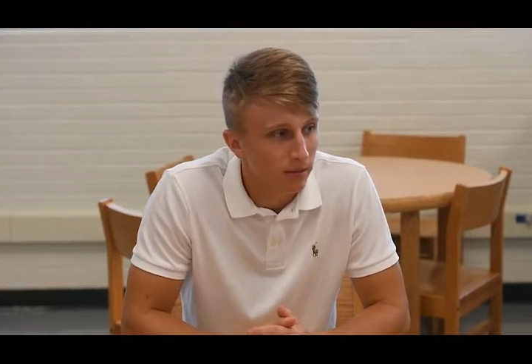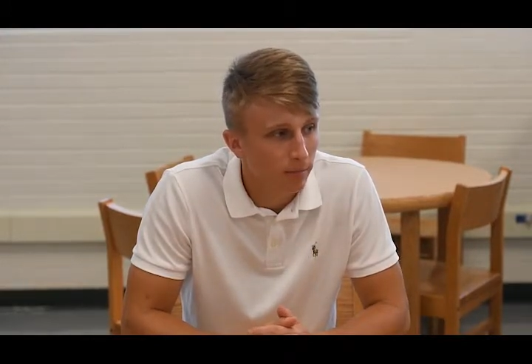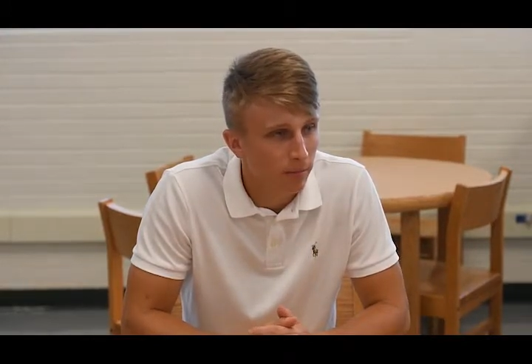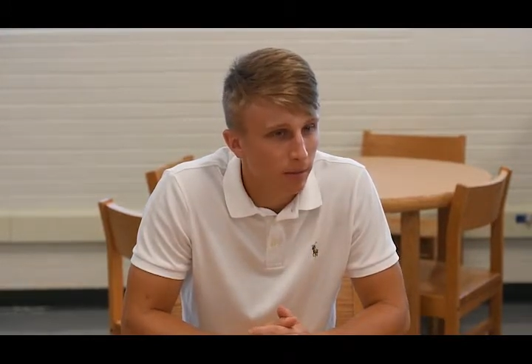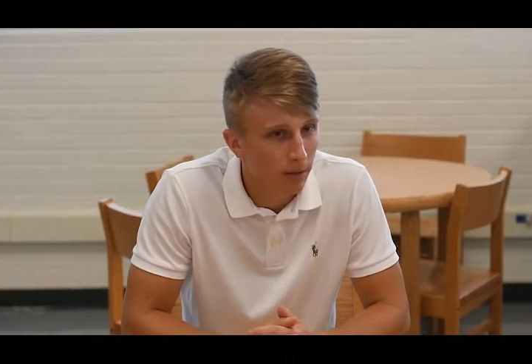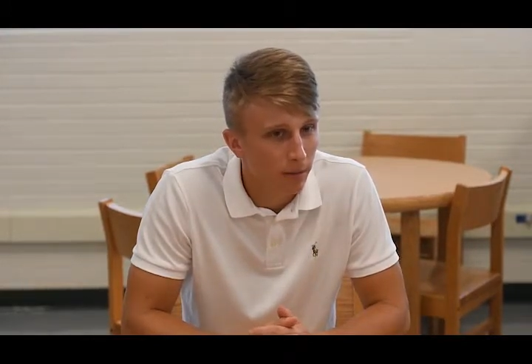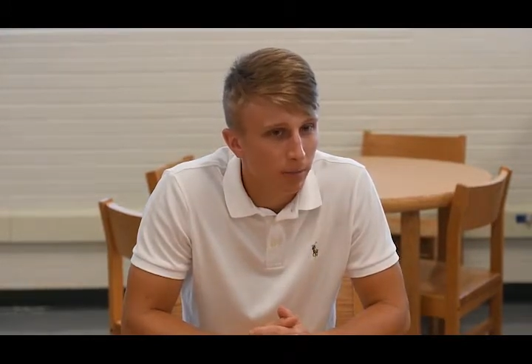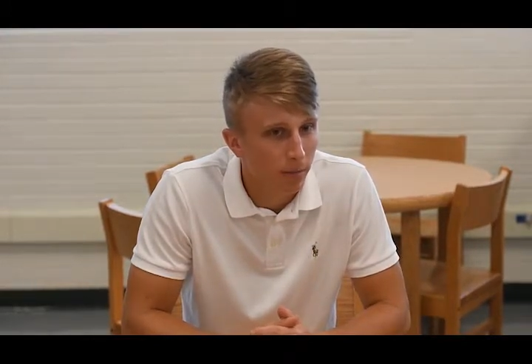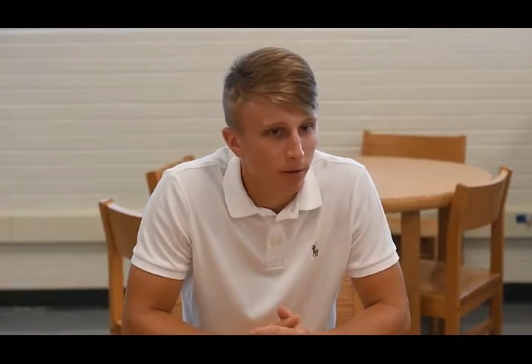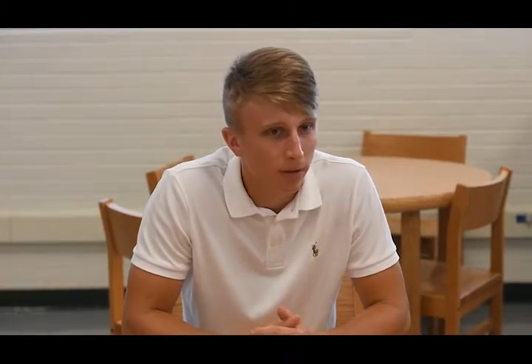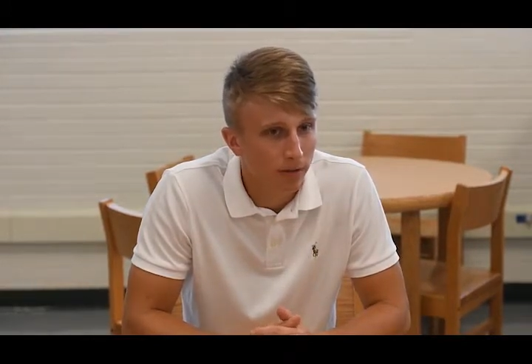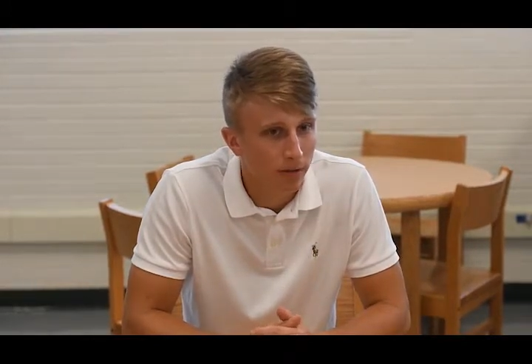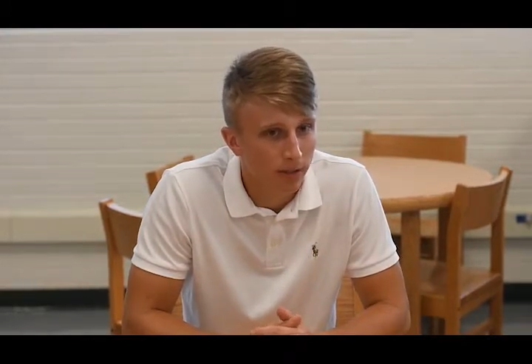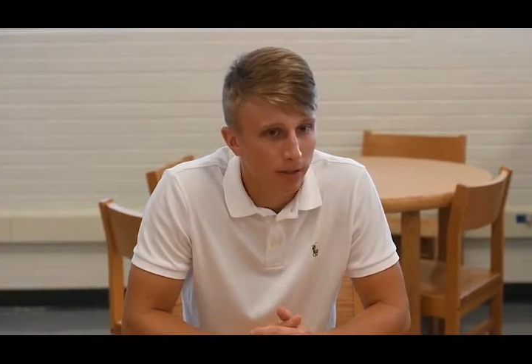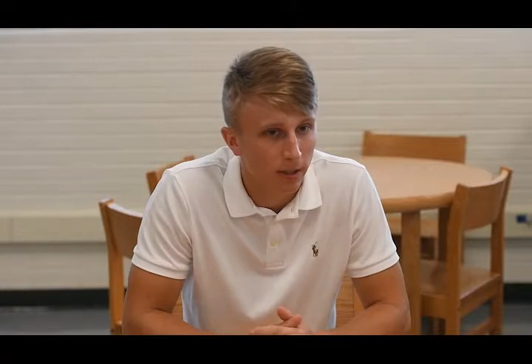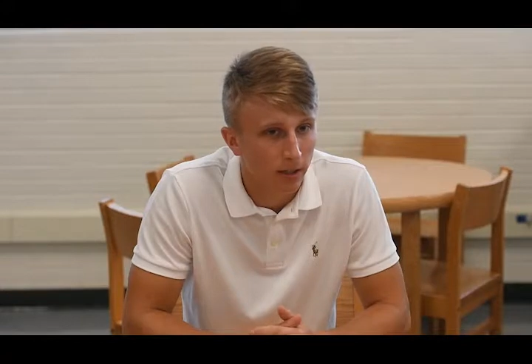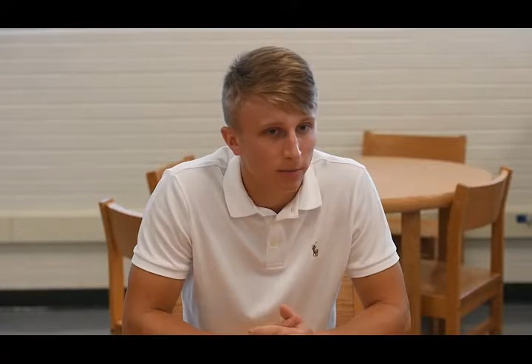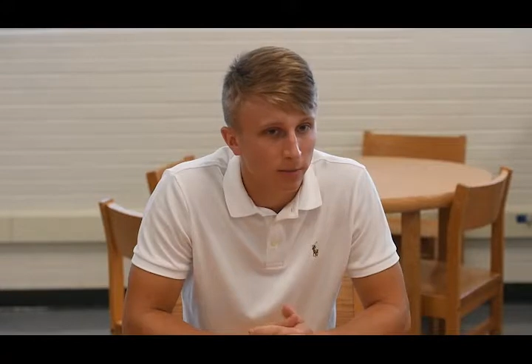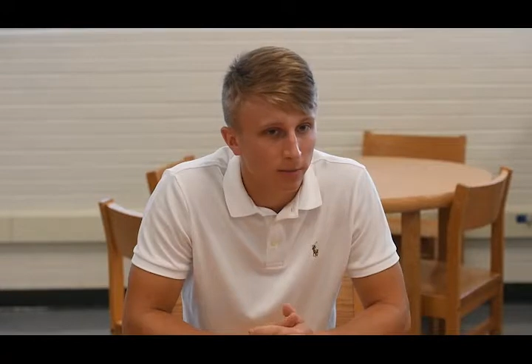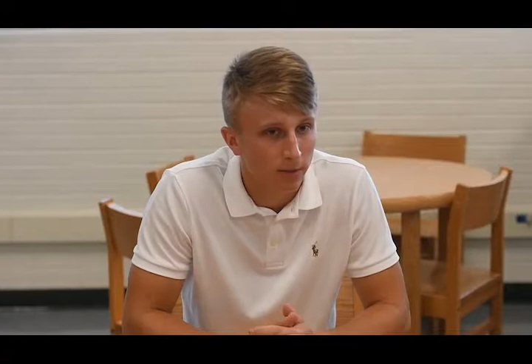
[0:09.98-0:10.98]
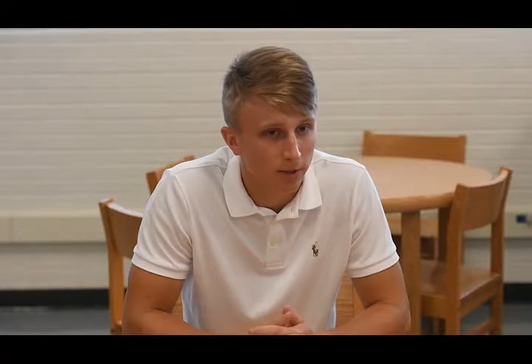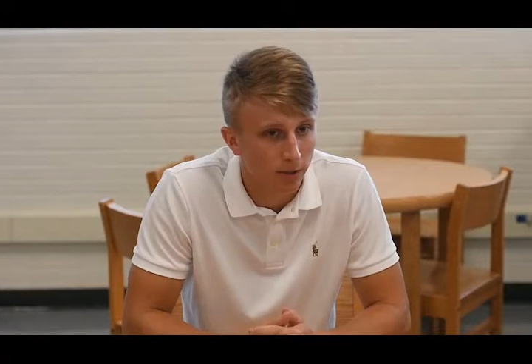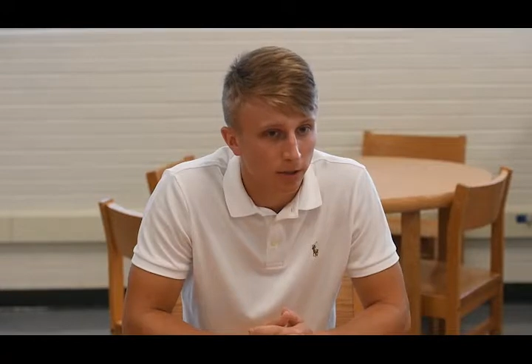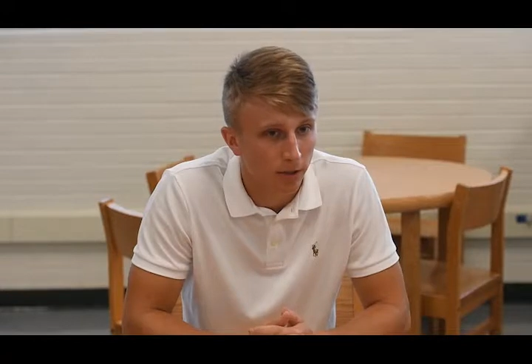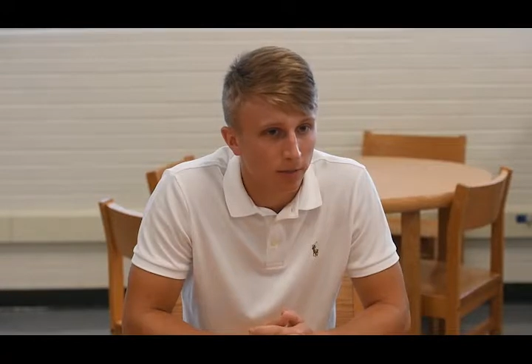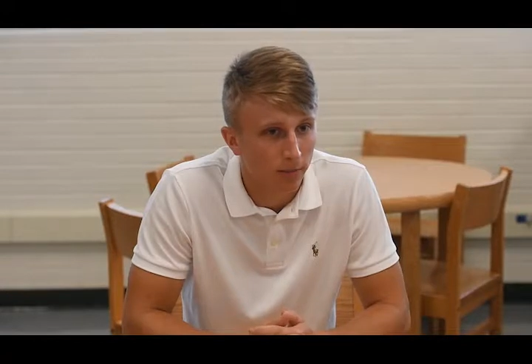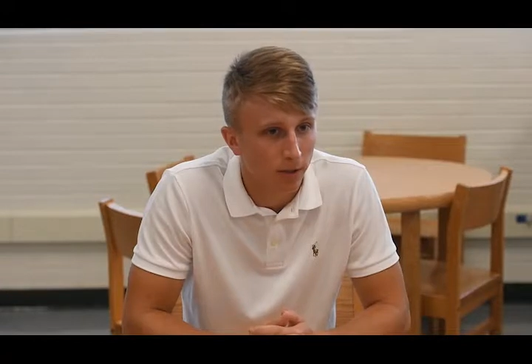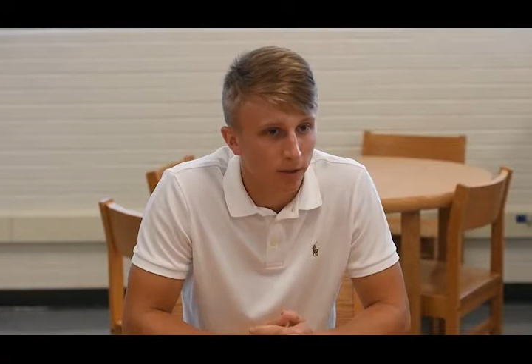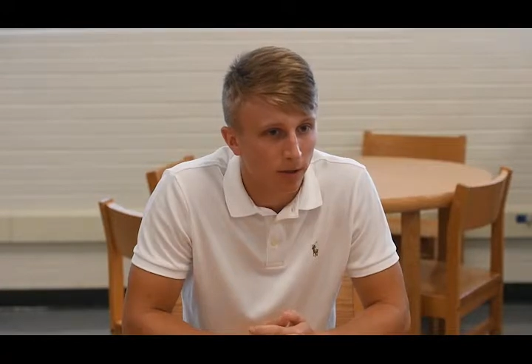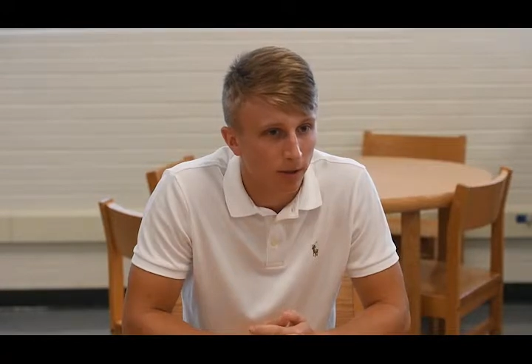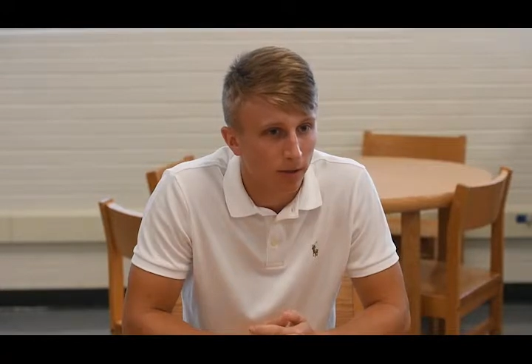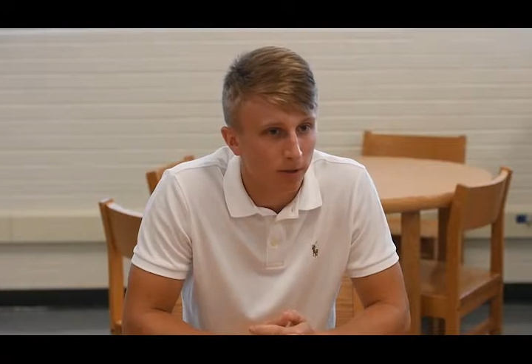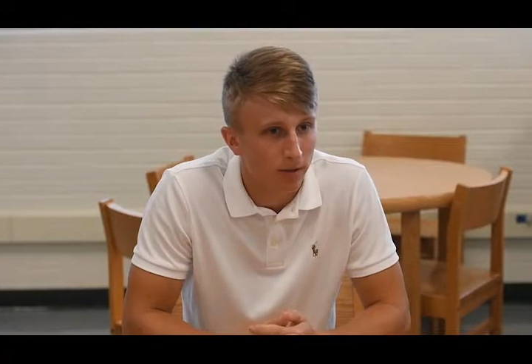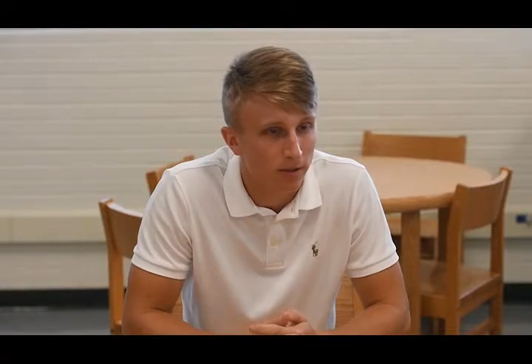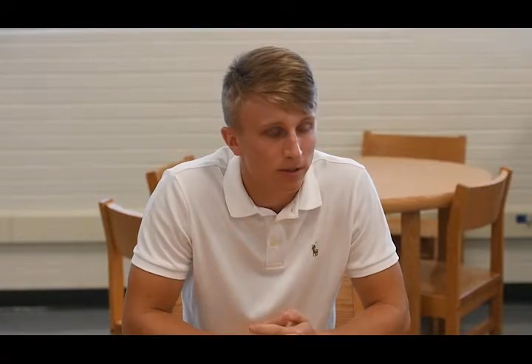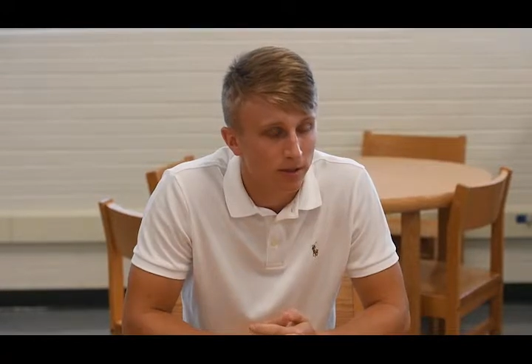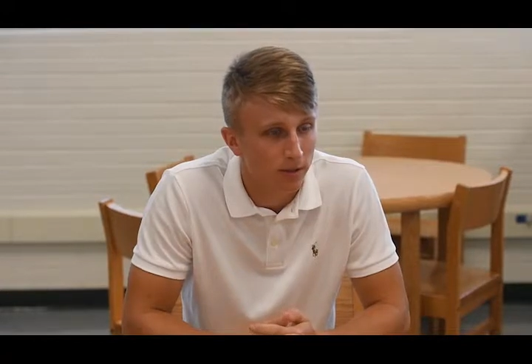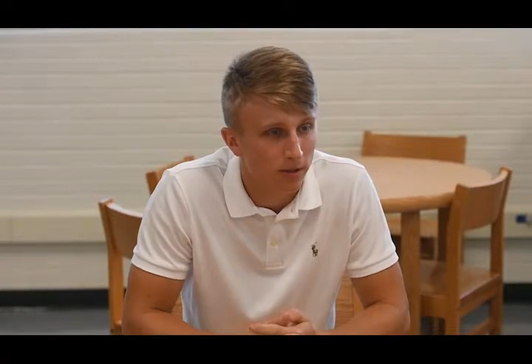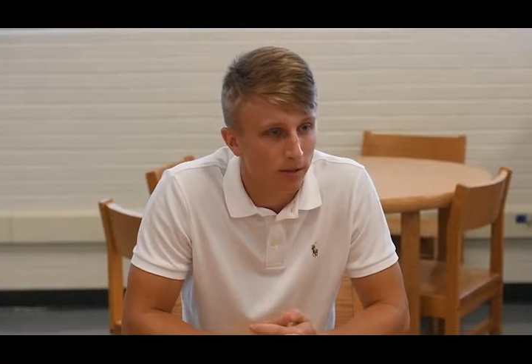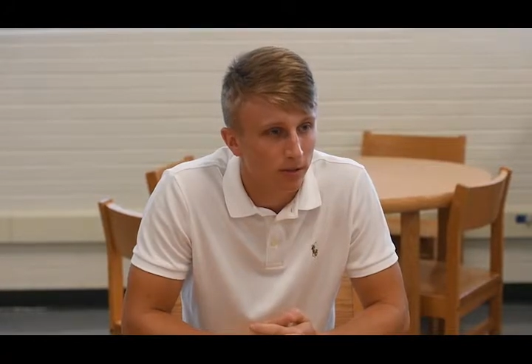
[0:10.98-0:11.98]
being part of the team and trying my
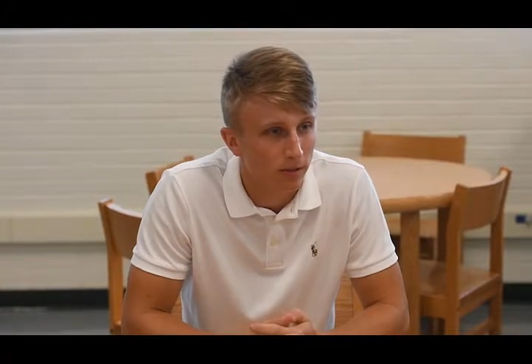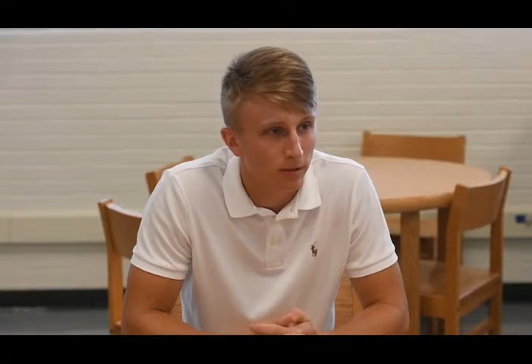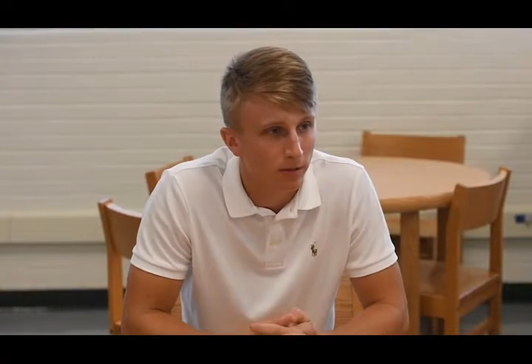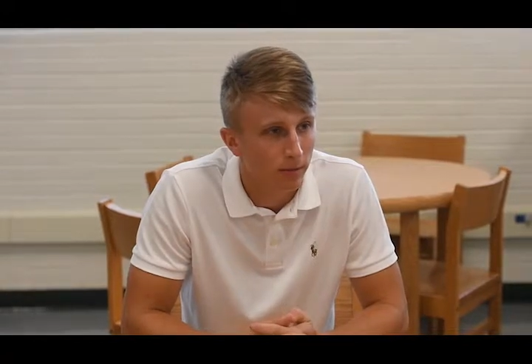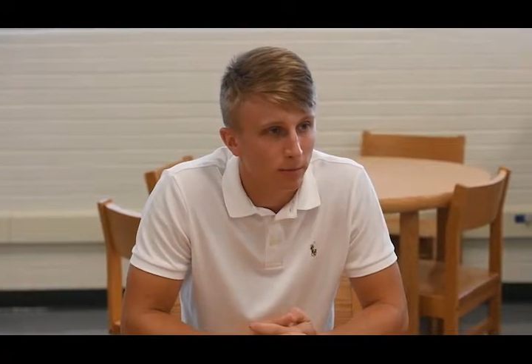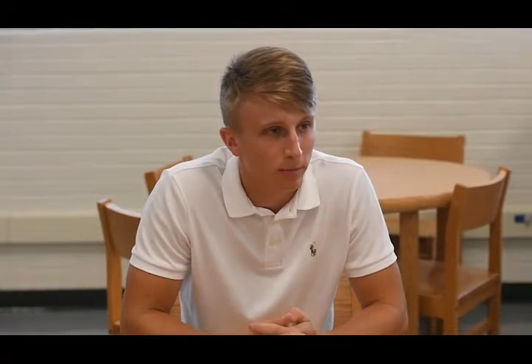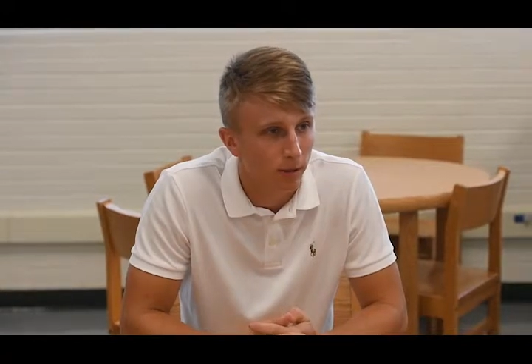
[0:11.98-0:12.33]
hardest to